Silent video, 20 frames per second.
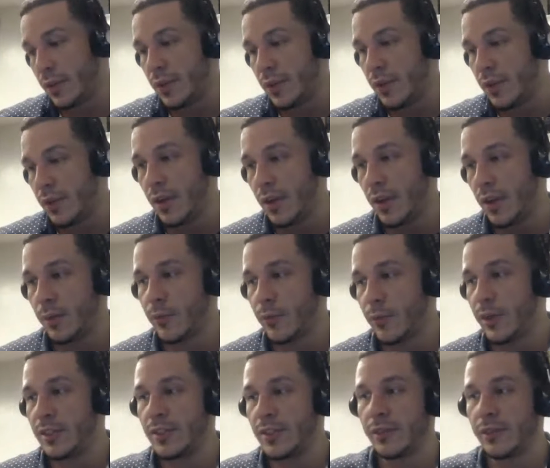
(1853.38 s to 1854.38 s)
Uh,
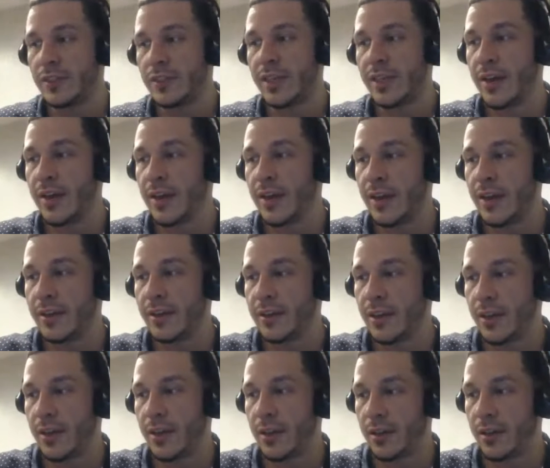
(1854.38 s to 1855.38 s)
pretty tough to get, and
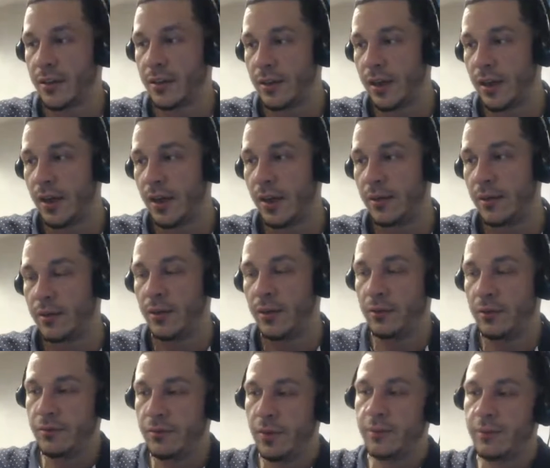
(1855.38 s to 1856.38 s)
uh, you
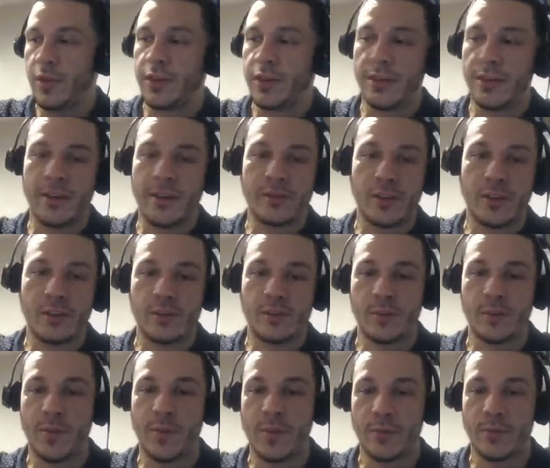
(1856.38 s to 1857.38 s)
know, I'm lucky enough to know
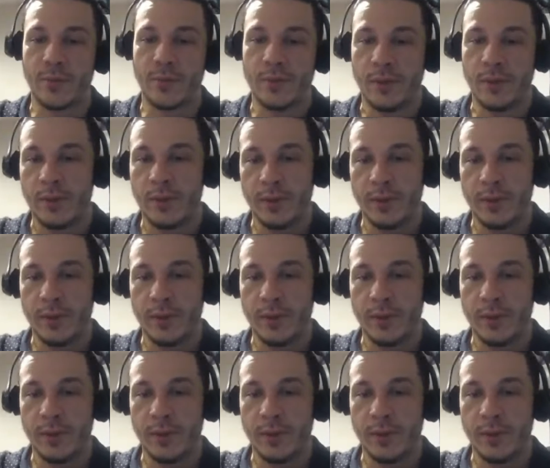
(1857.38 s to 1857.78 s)
some people.